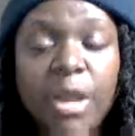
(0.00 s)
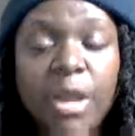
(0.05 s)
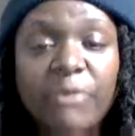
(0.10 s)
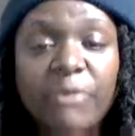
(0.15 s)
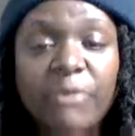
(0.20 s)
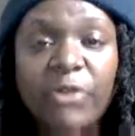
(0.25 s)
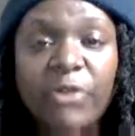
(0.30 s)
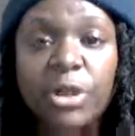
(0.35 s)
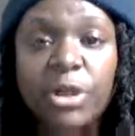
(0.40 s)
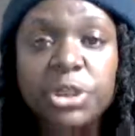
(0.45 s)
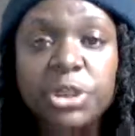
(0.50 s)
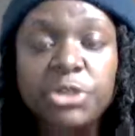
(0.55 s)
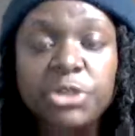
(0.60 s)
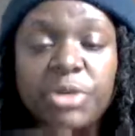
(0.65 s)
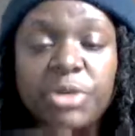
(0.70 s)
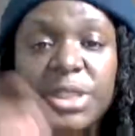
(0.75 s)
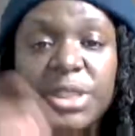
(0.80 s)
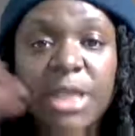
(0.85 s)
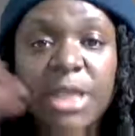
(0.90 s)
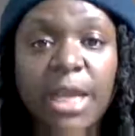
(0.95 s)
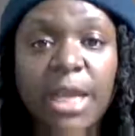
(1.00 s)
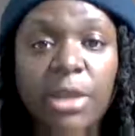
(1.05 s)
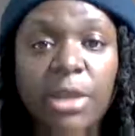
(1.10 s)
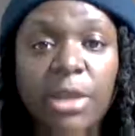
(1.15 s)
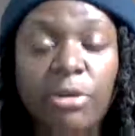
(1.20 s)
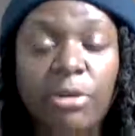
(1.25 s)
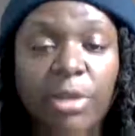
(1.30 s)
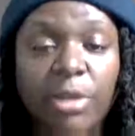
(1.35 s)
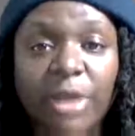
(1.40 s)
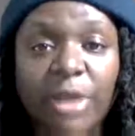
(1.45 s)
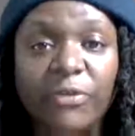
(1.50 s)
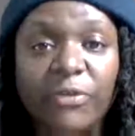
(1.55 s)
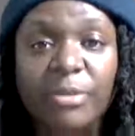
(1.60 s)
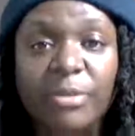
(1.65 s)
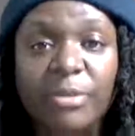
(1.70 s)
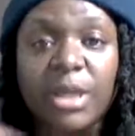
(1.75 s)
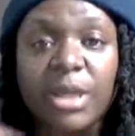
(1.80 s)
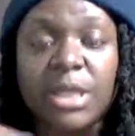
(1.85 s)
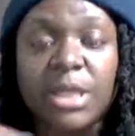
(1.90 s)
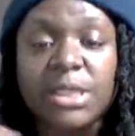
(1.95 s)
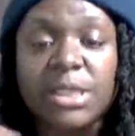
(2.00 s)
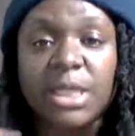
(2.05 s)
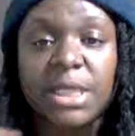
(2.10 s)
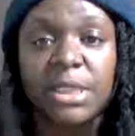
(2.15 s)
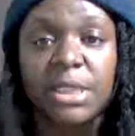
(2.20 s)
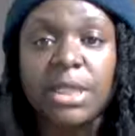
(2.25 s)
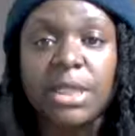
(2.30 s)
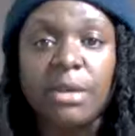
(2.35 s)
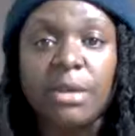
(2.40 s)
first you could take your government assisted